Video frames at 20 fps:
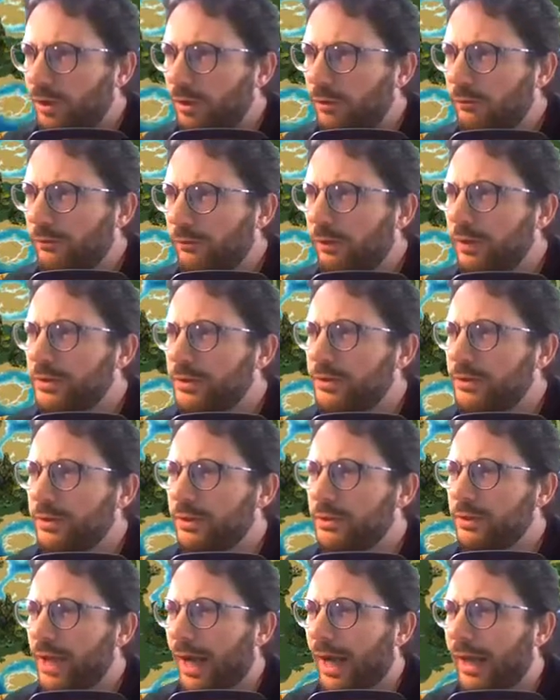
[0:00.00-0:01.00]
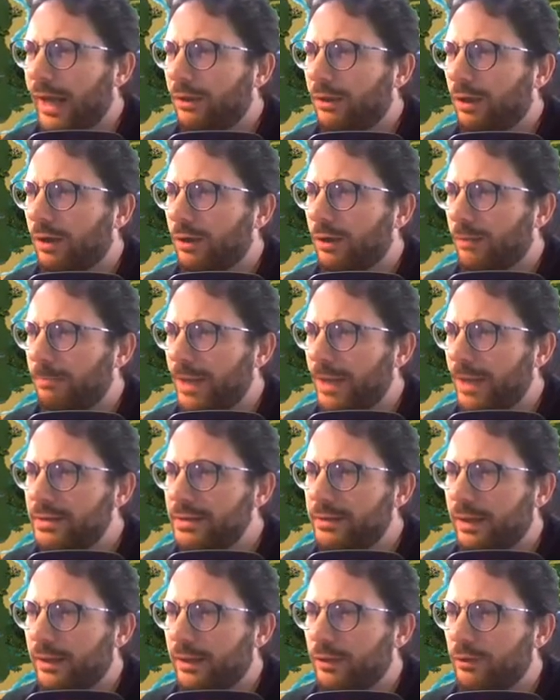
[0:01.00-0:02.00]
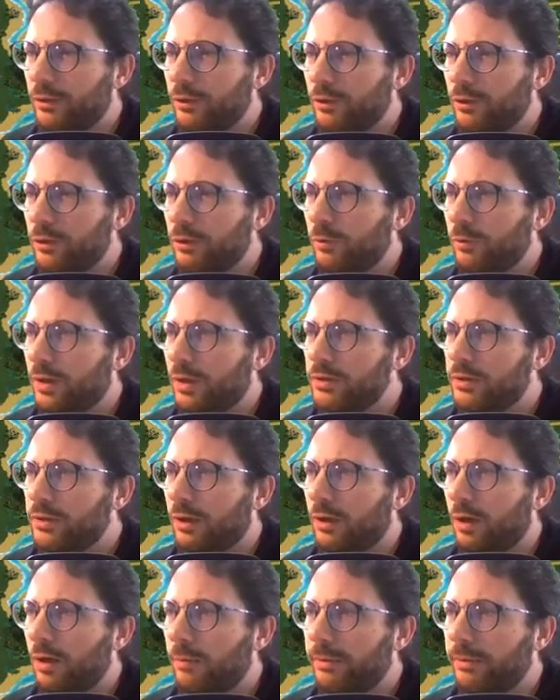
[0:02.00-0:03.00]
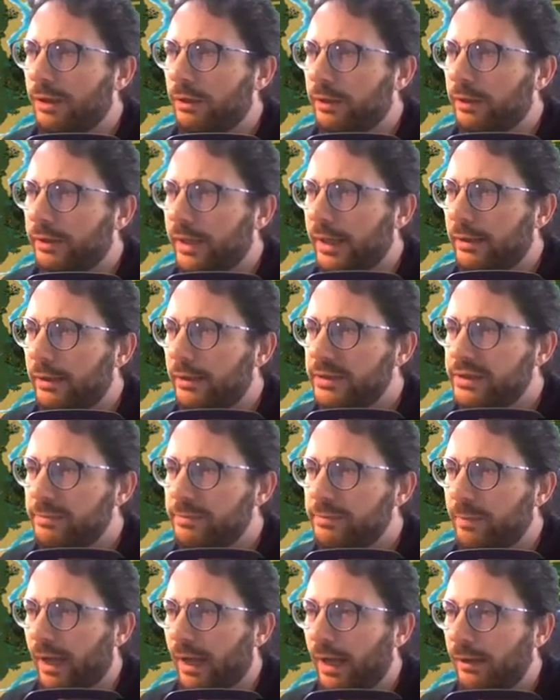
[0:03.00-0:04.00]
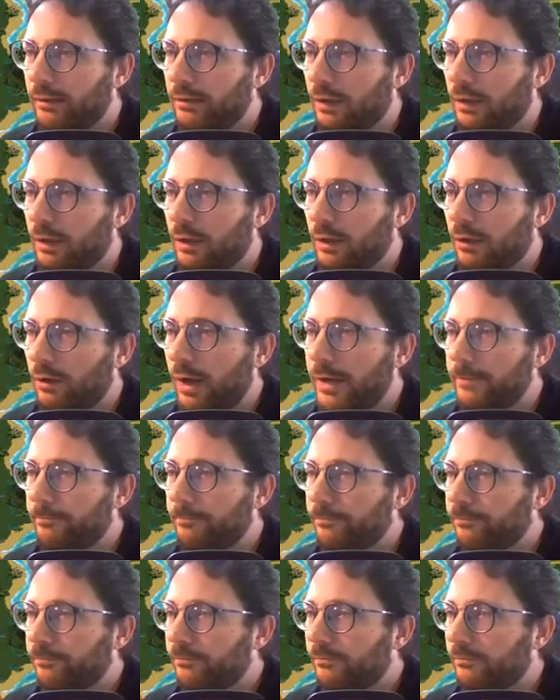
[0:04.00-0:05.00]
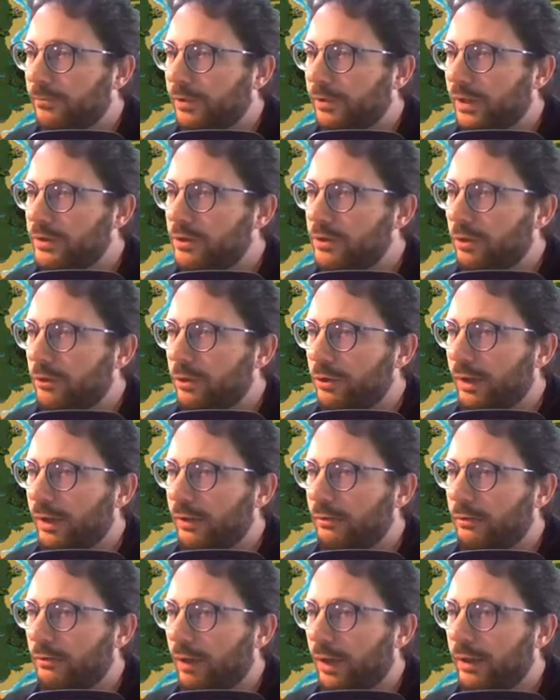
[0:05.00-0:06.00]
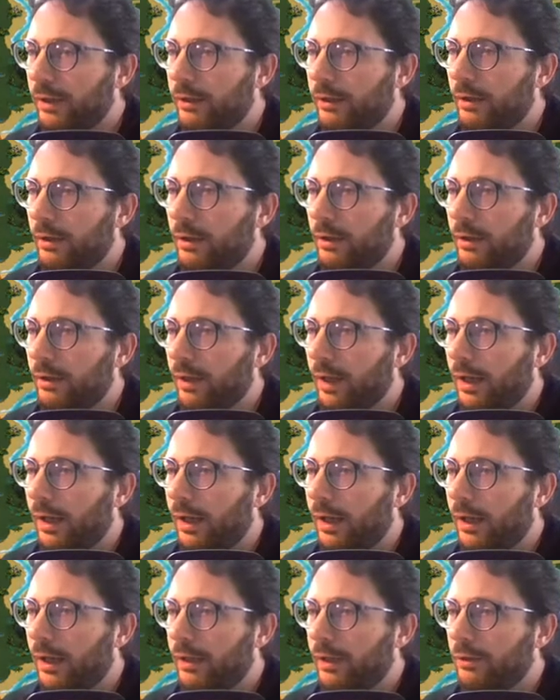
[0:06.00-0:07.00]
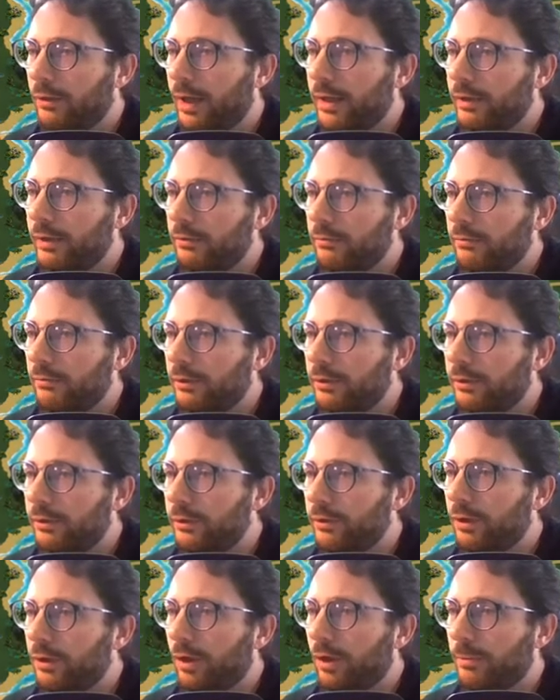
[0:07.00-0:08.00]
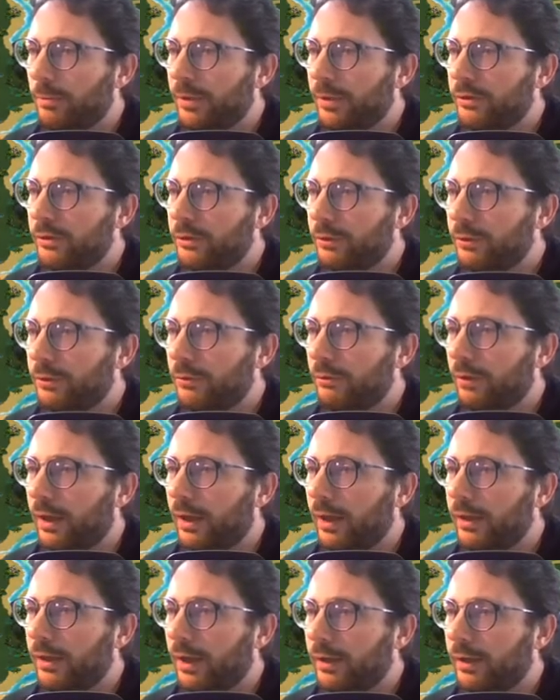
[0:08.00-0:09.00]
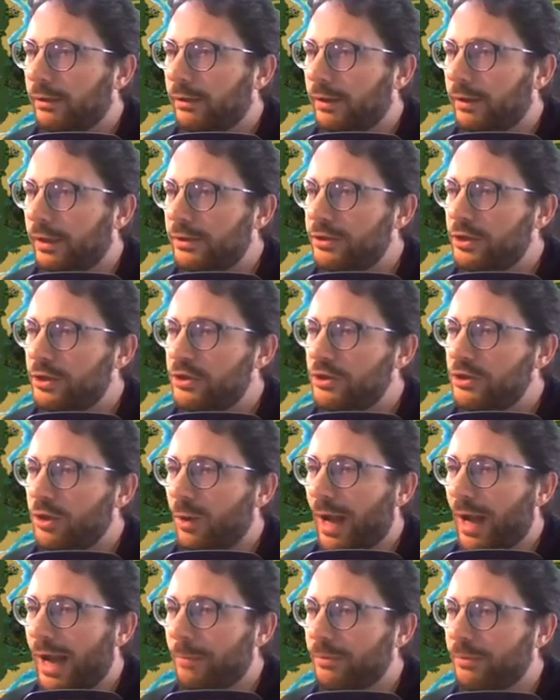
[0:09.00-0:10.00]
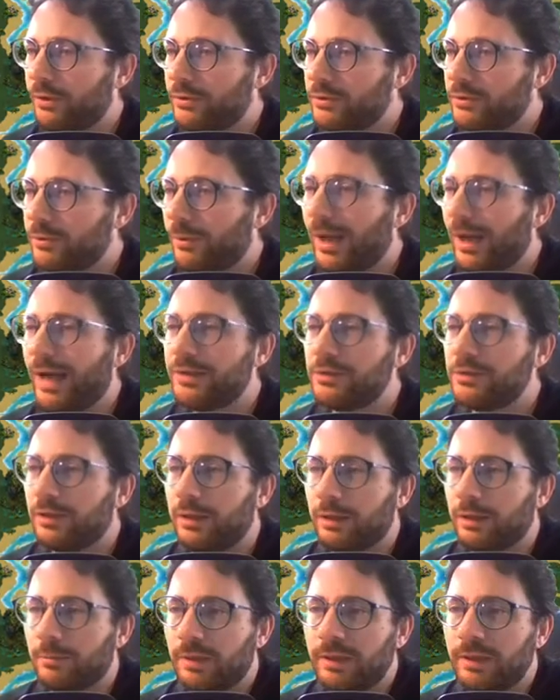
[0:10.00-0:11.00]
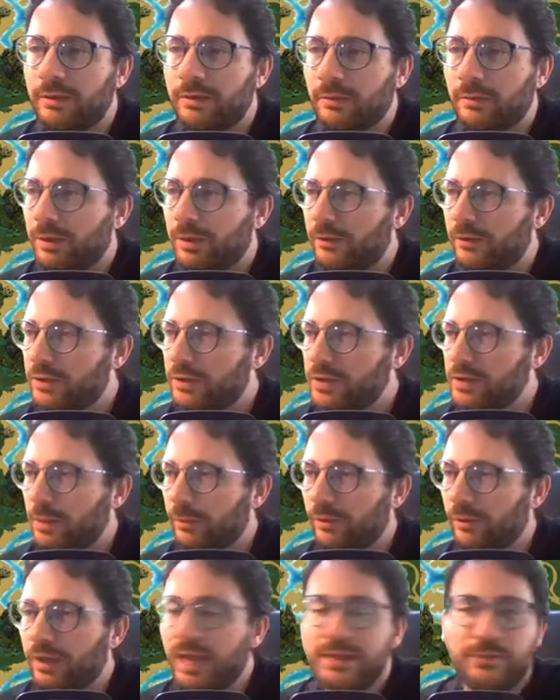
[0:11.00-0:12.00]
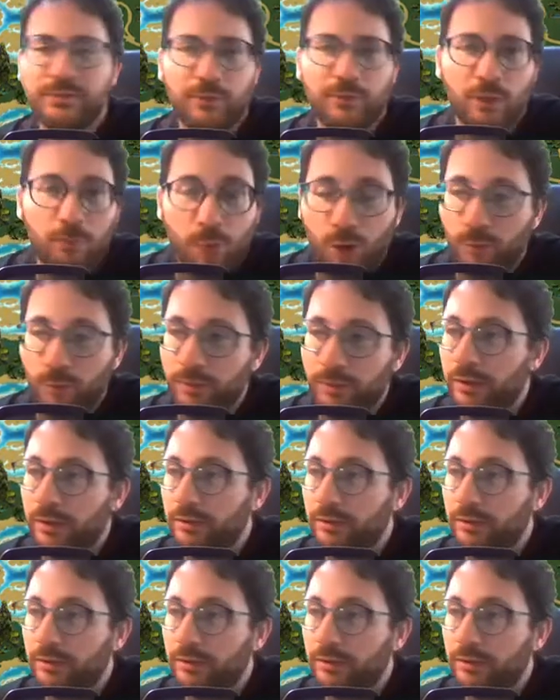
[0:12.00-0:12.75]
for instance, I thought the best thing to do was to go up here and take this spot. Great, let's go do it, right? And great, you go up there too, right? And it just so happens, well, actually, let me give you a different example. Let's for the moment